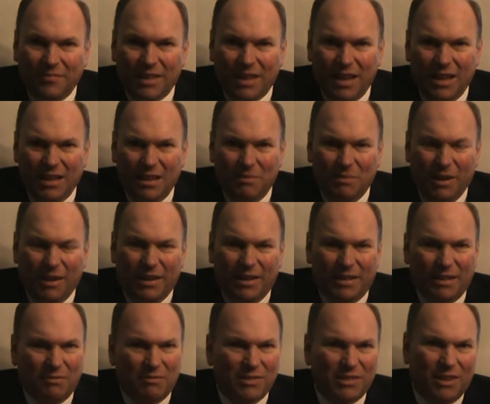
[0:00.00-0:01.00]
Anybody
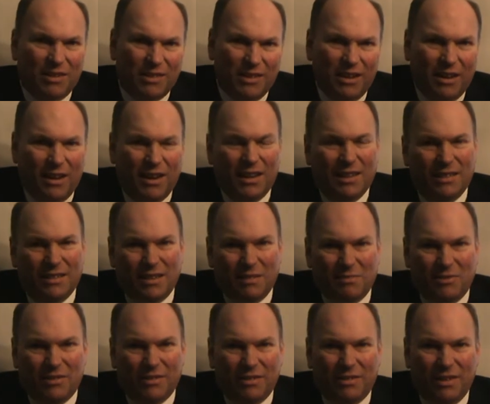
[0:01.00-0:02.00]
that was on the island,
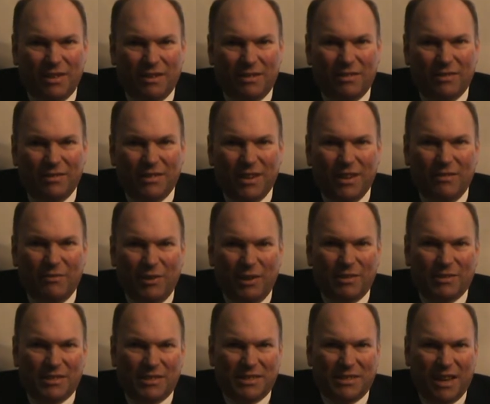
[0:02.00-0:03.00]
I'm sure, you know,
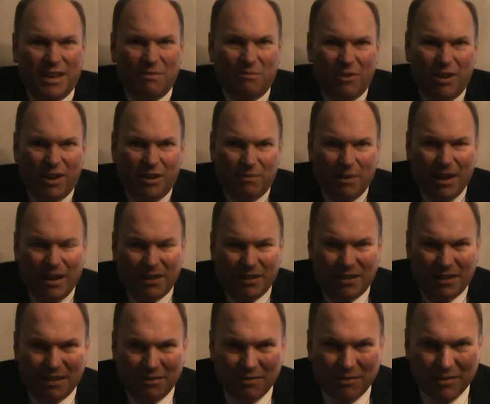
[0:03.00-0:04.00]
feels the same way about
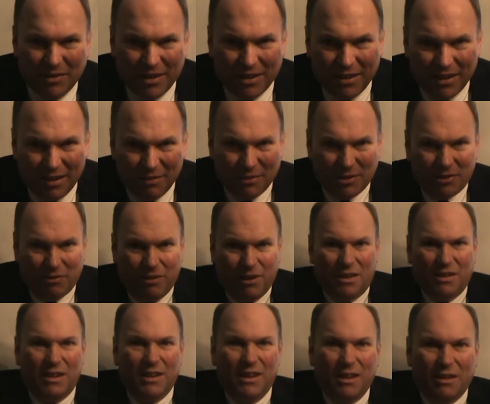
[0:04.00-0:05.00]
it. That it was a
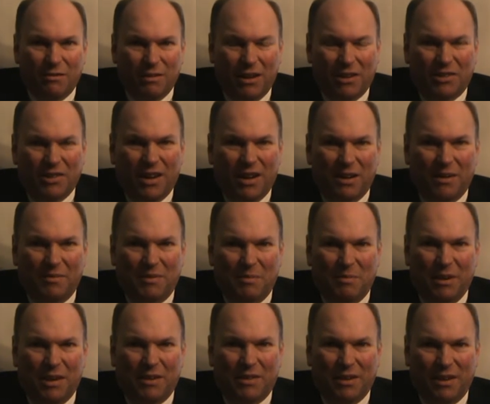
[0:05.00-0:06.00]
great time to
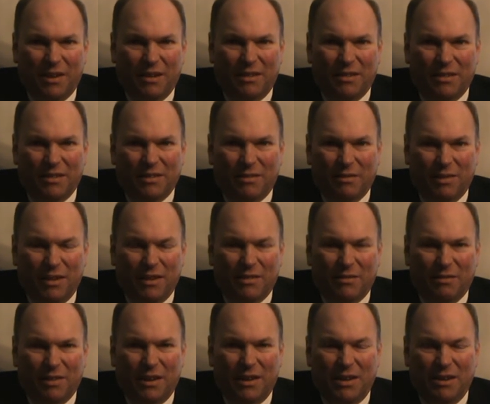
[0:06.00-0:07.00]
be there, and
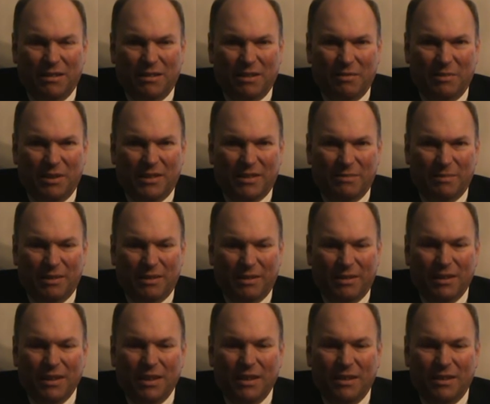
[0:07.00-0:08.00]
great year
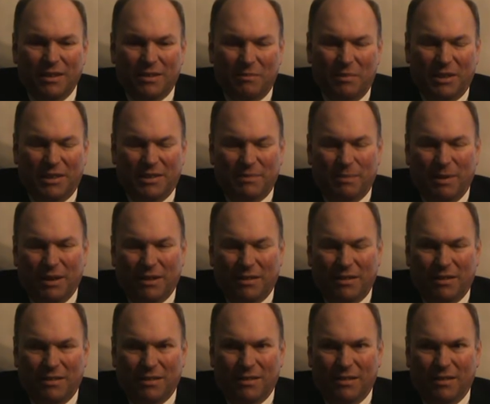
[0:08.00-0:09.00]
to be spent
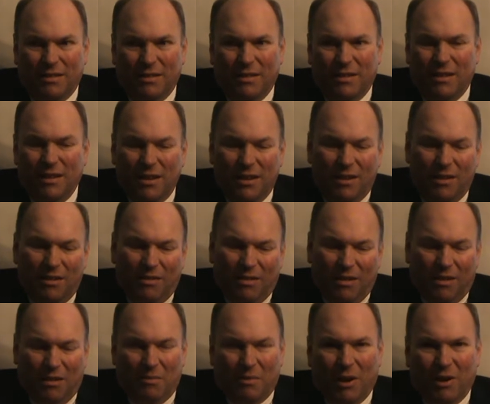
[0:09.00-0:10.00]

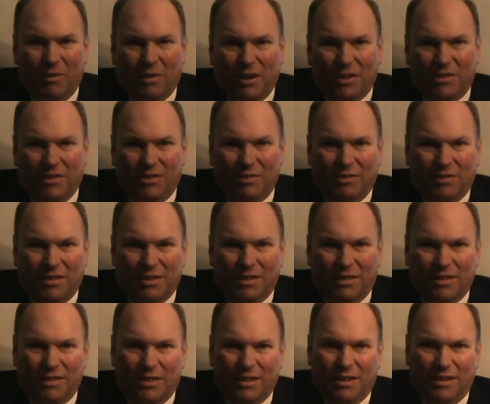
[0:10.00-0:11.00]
on going to
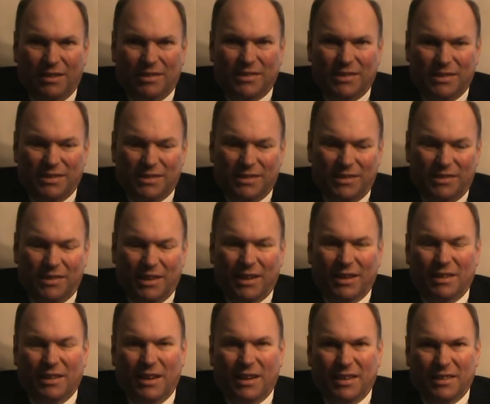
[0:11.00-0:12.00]
a
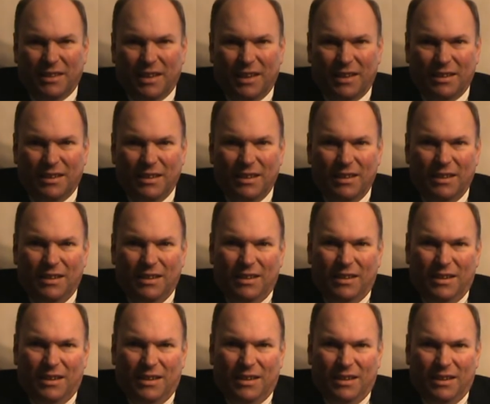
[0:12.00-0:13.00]
thing like that.
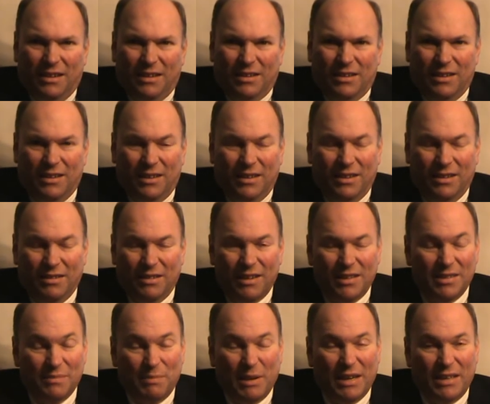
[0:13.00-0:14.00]
And
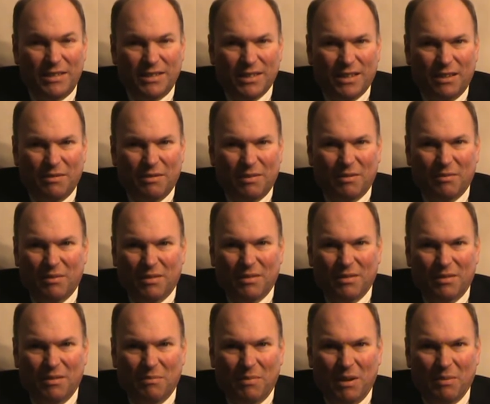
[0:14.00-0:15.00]
that's basically
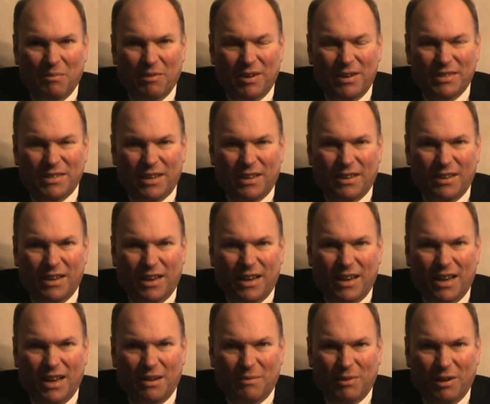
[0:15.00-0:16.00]
what the memories I
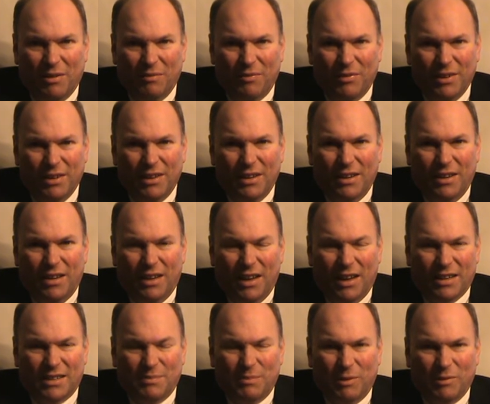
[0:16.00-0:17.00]
have of
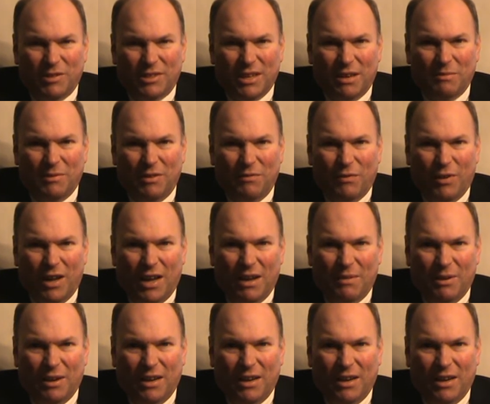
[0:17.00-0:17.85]
Expo 75.